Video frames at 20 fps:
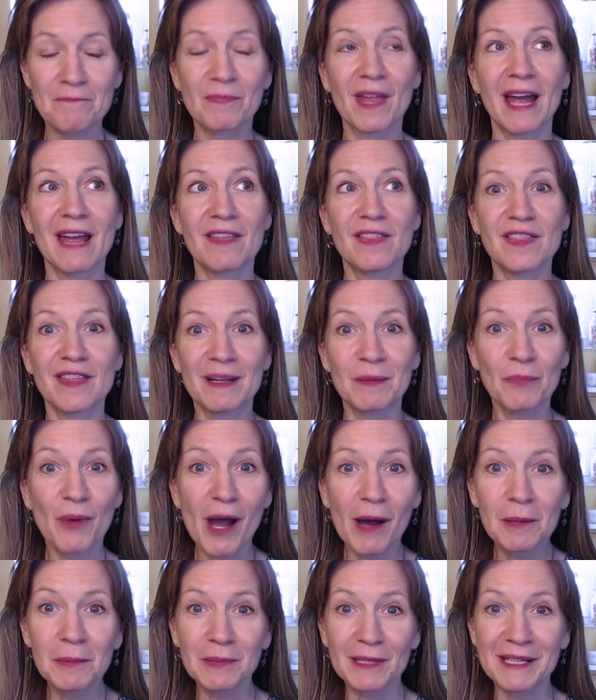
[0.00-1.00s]
I think
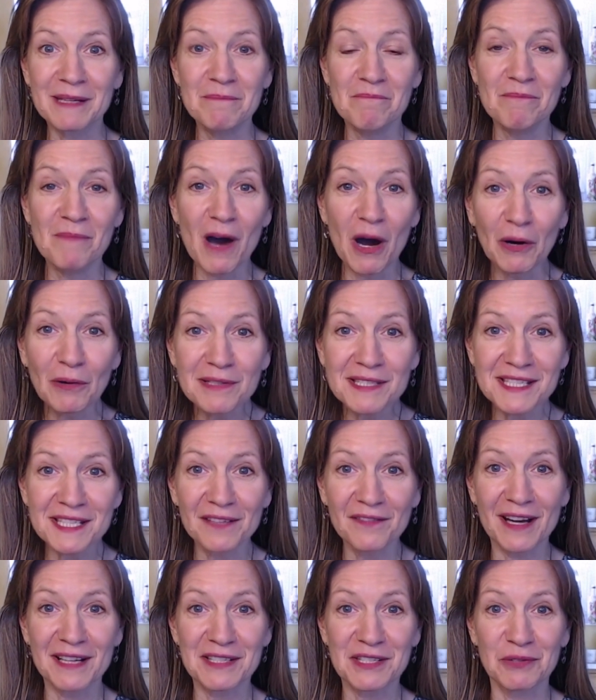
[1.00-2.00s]
probably most
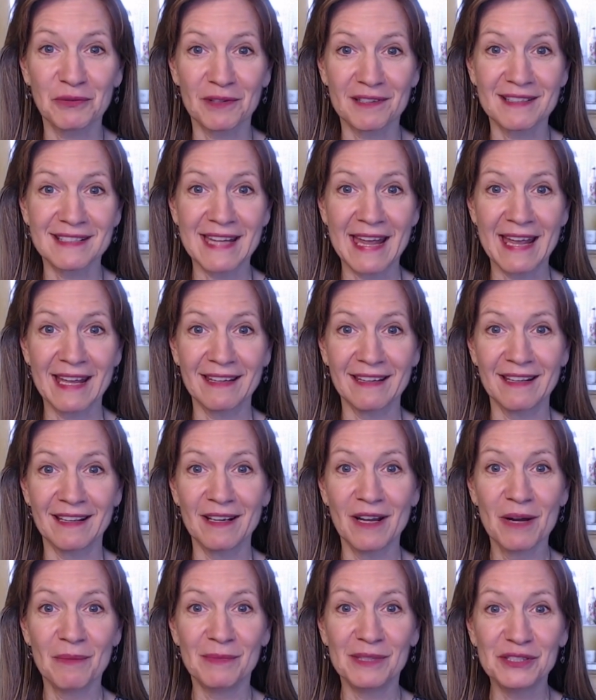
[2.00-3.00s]
of us who are taking
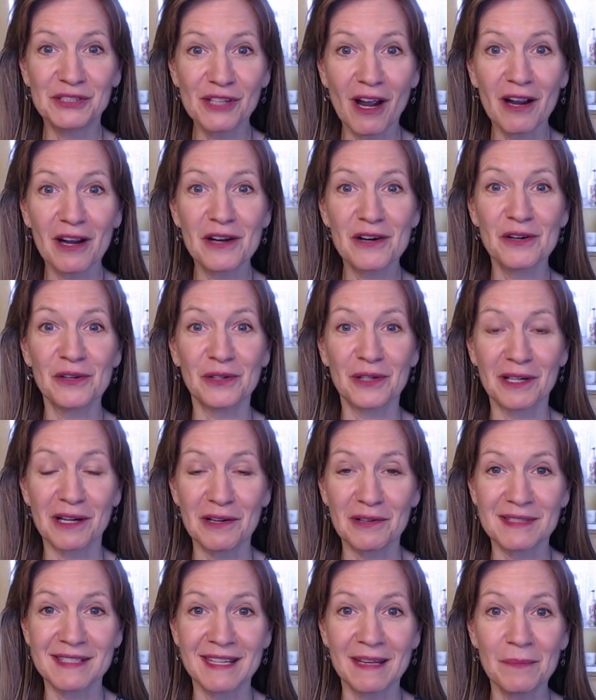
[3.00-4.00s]
Mounjaro or
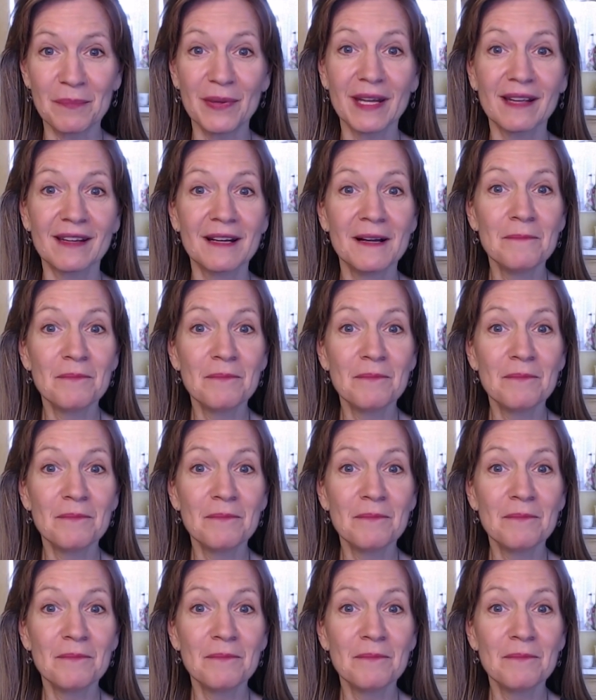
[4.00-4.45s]
Ozempic